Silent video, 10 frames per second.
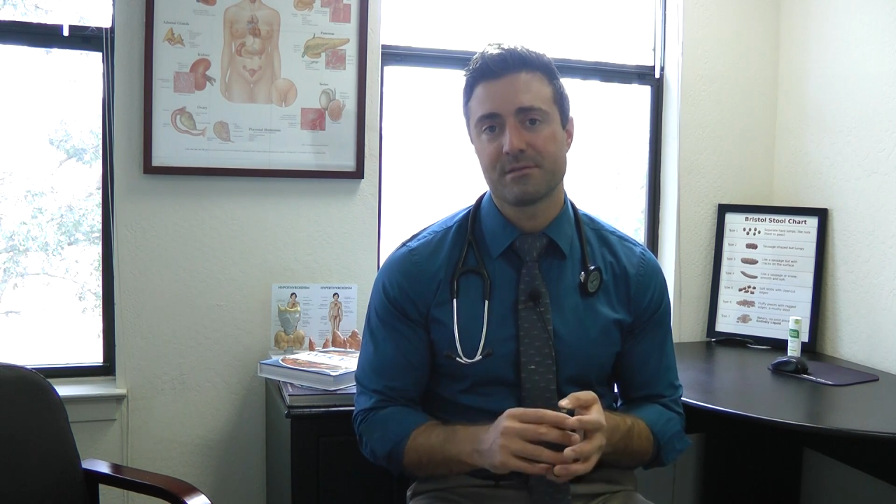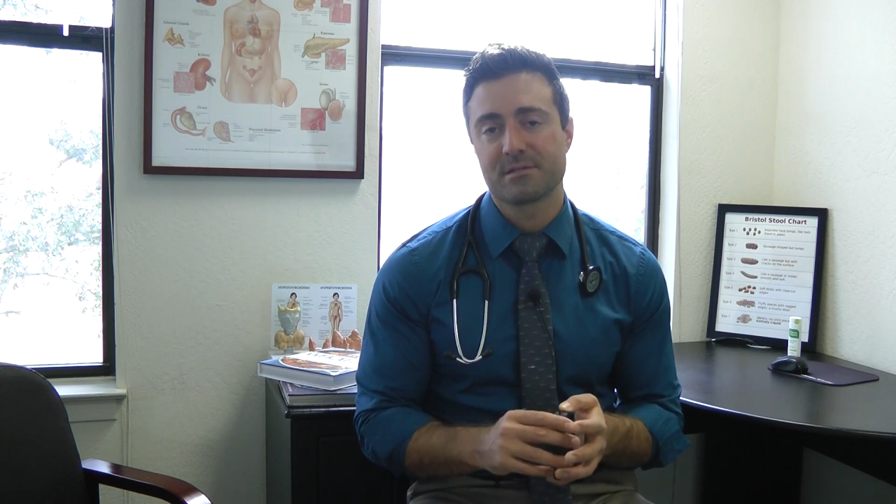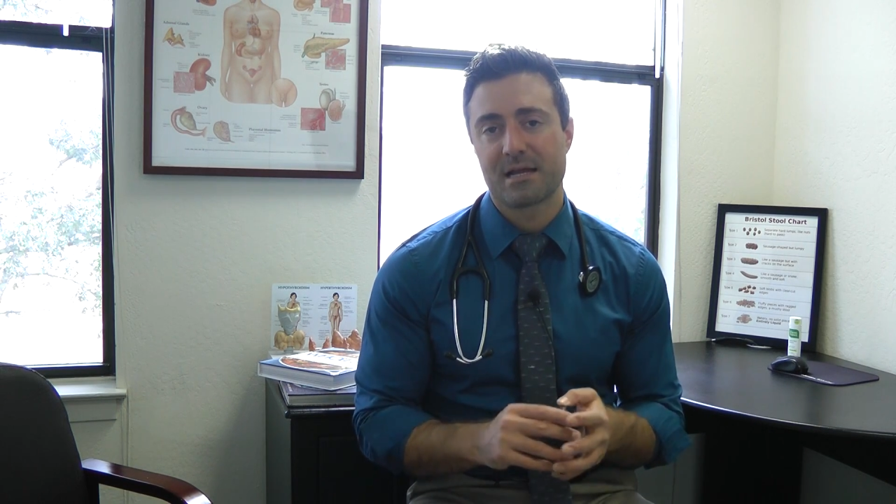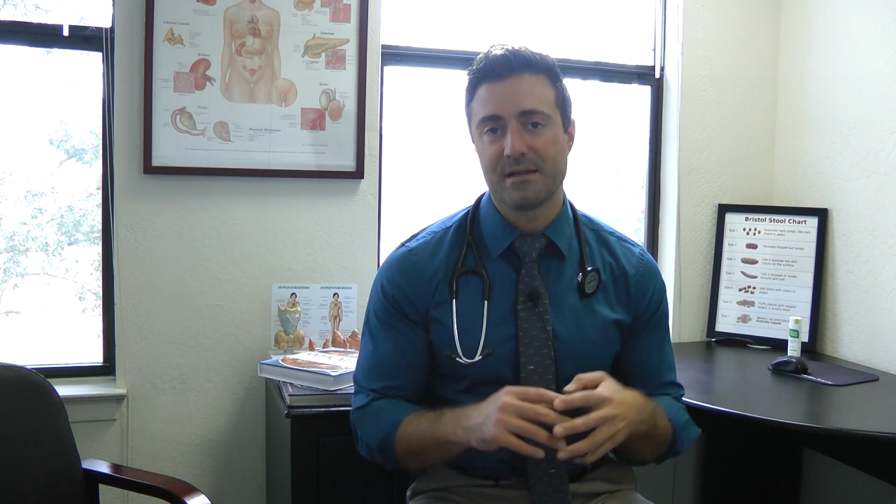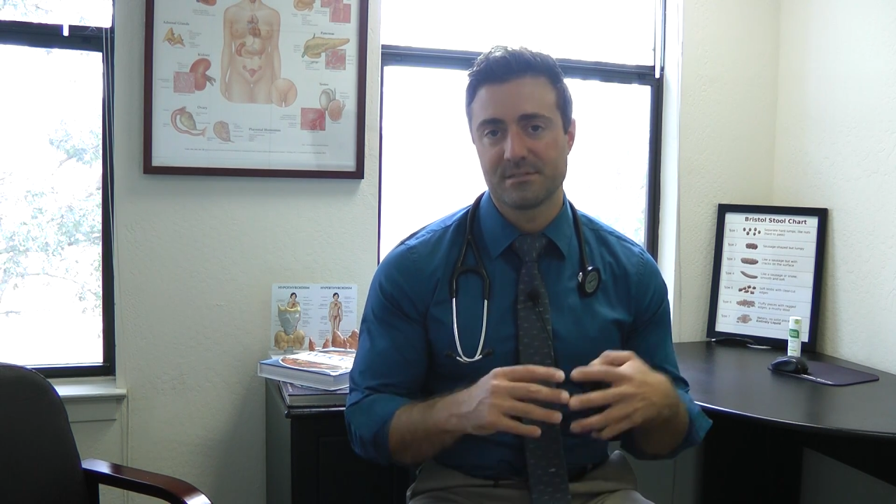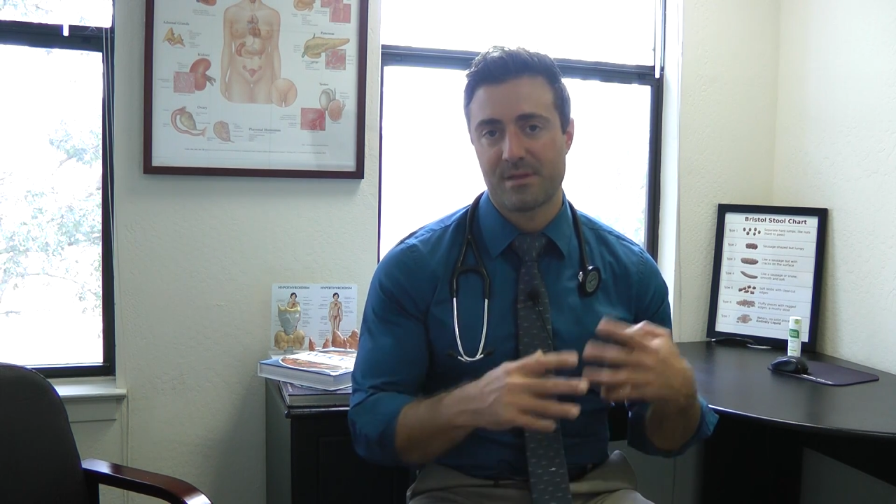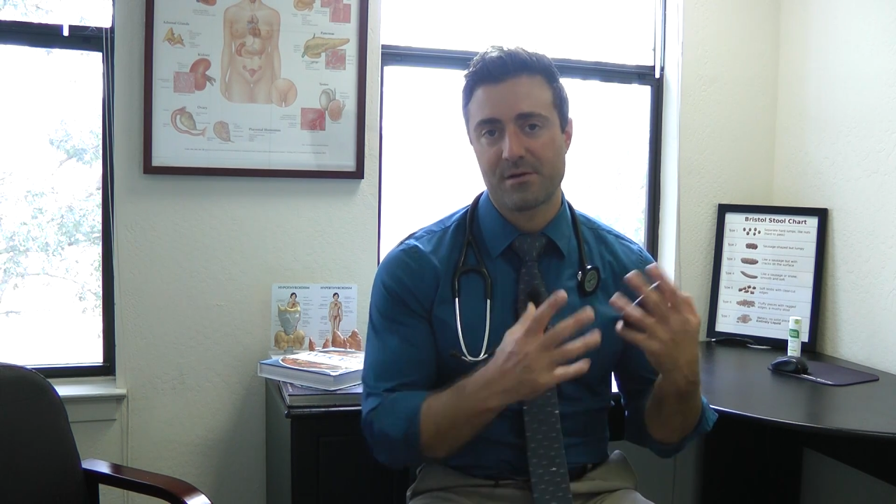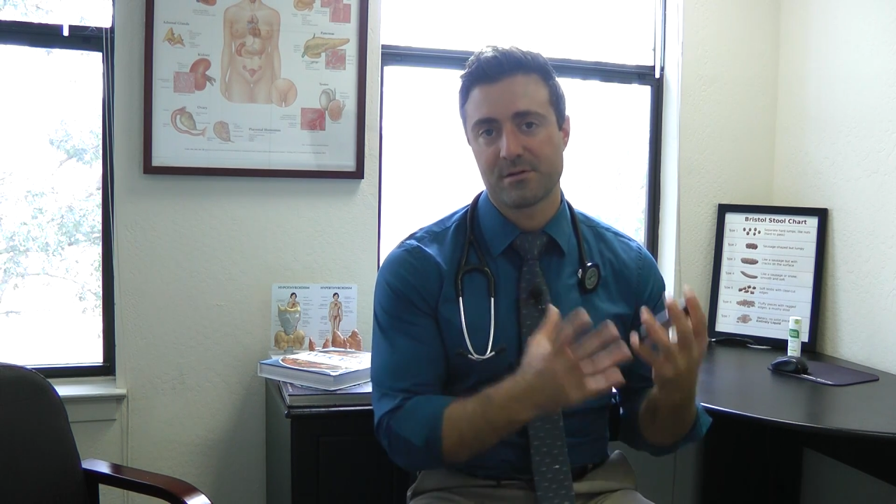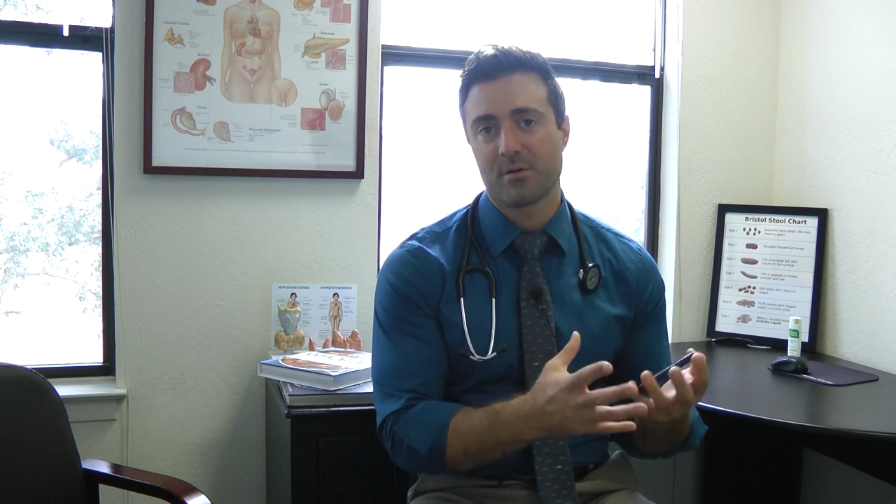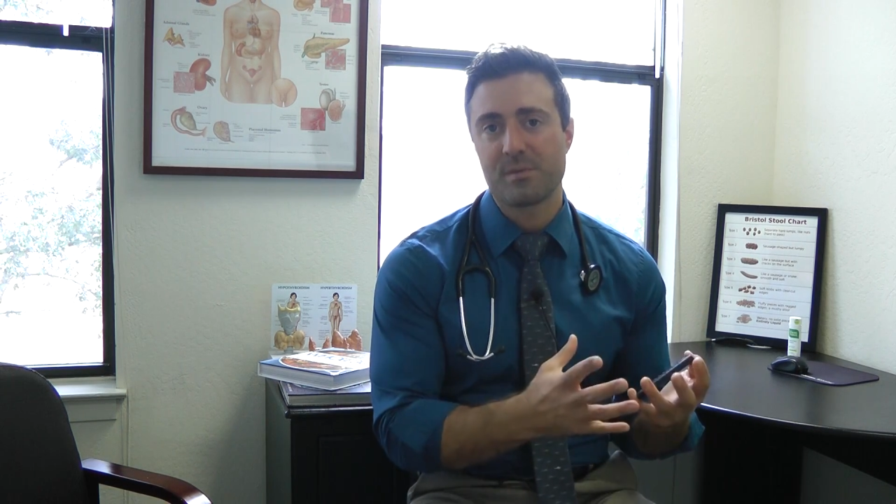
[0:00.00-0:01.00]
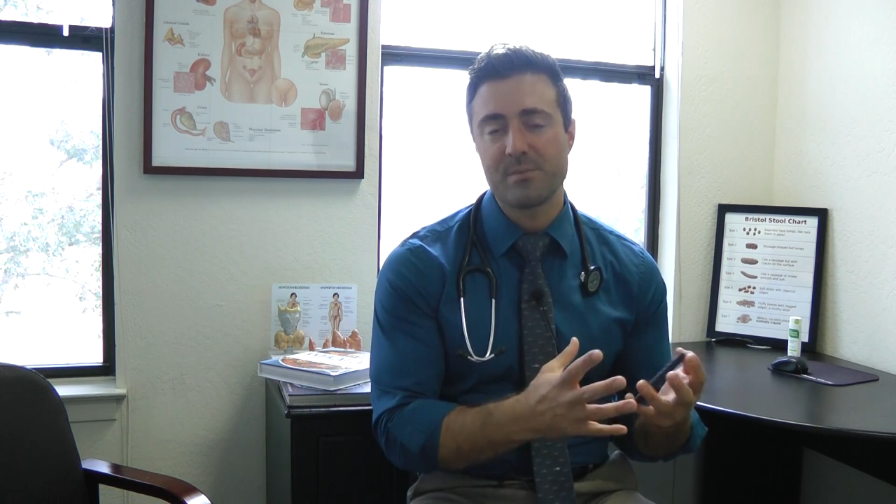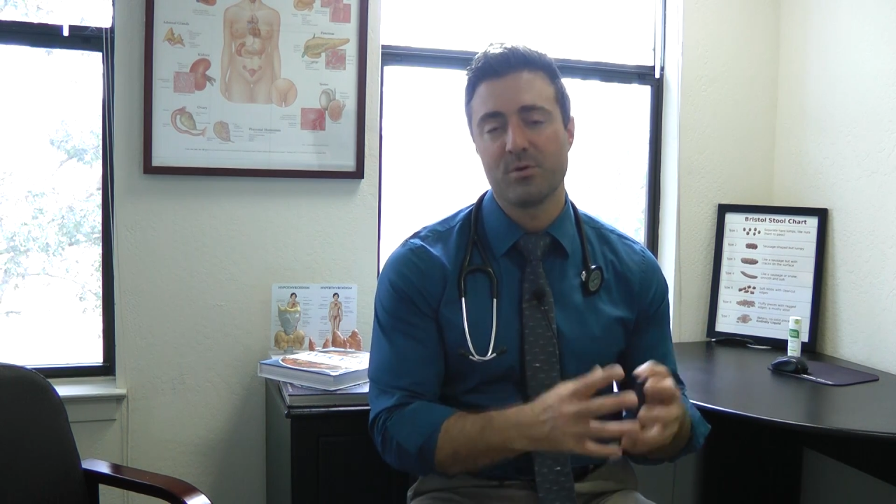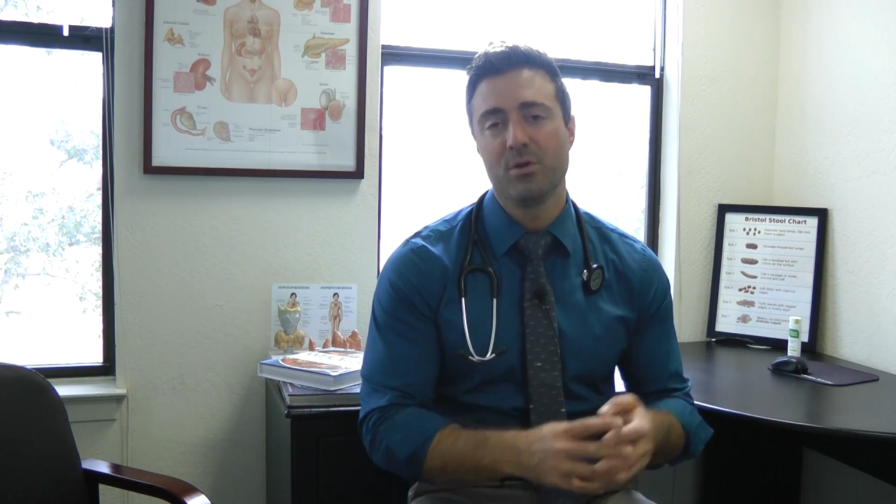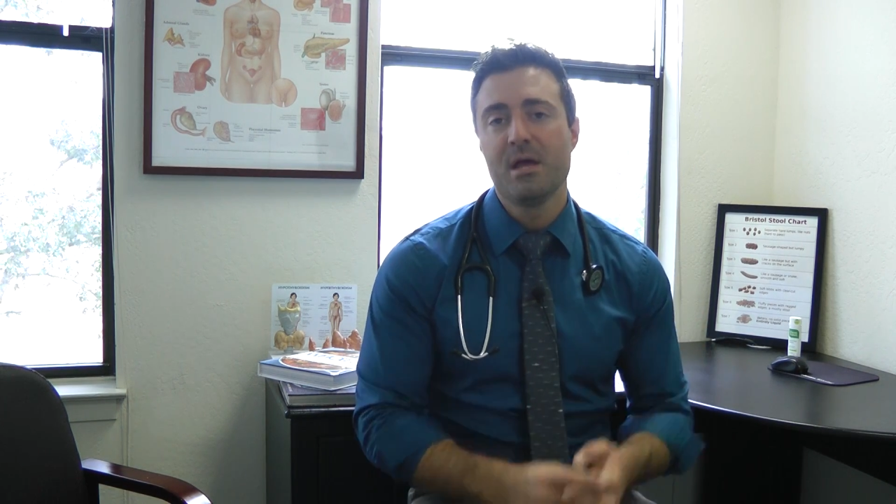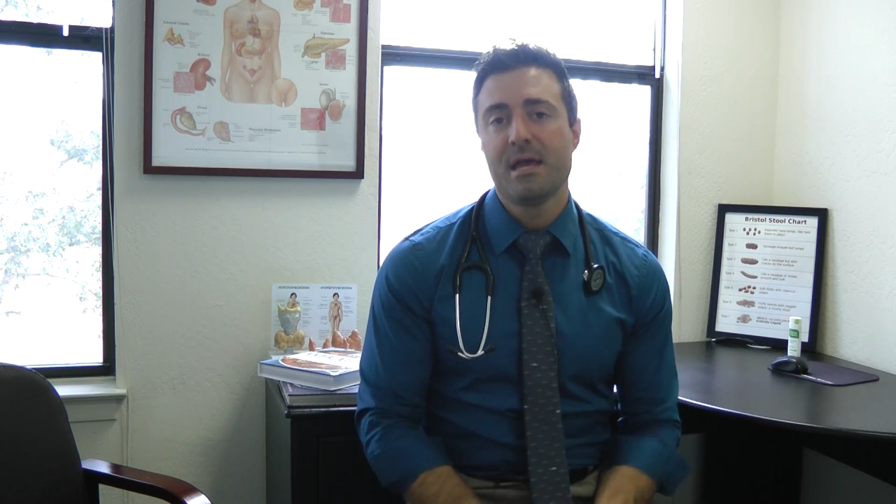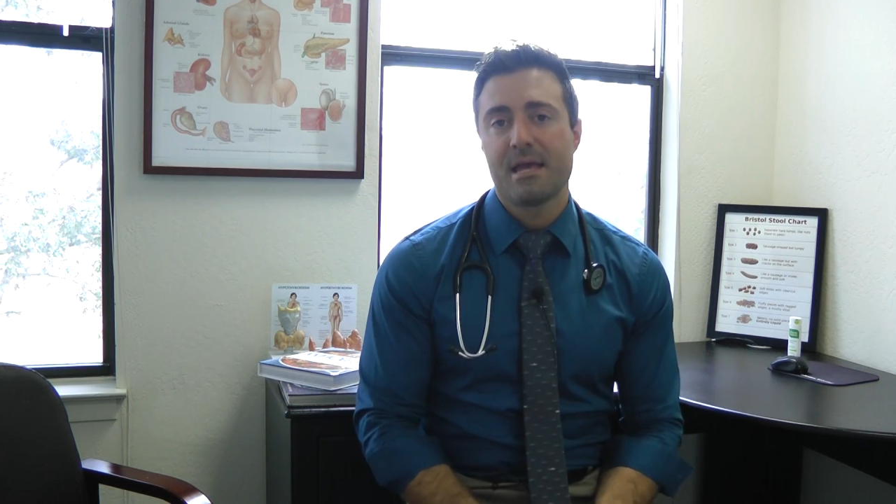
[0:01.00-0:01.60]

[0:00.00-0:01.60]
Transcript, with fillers: this concept out there to people.